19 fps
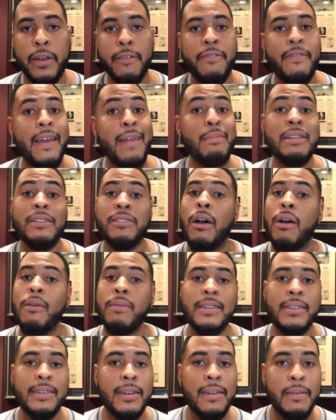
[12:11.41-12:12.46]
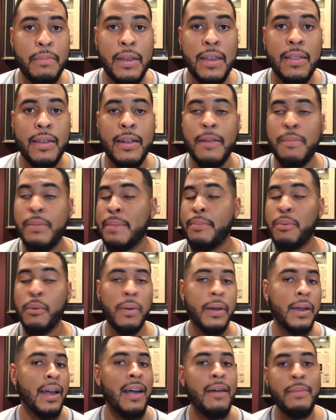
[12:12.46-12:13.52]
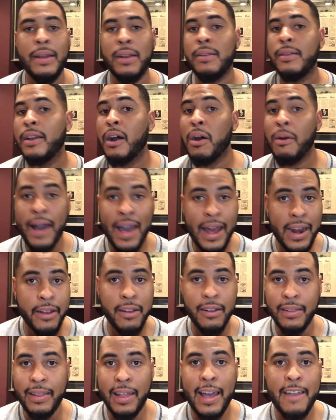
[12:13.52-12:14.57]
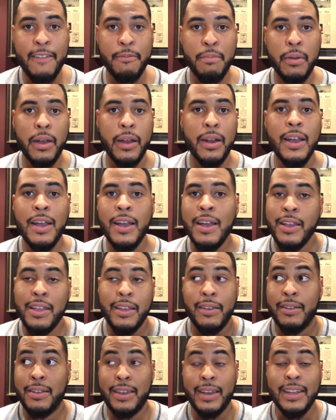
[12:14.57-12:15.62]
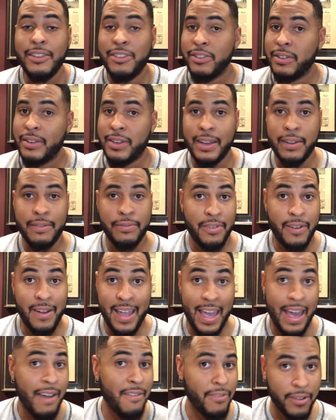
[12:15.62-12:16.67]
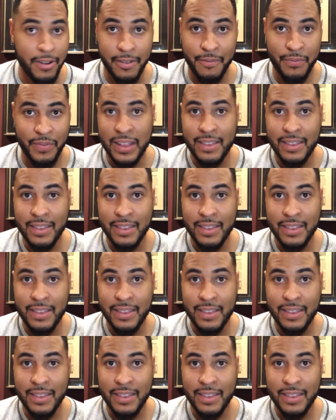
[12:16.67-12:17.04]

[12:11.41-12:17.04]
Your family is always going to be there. People will come and go out of your life, but your kid's your kid forever.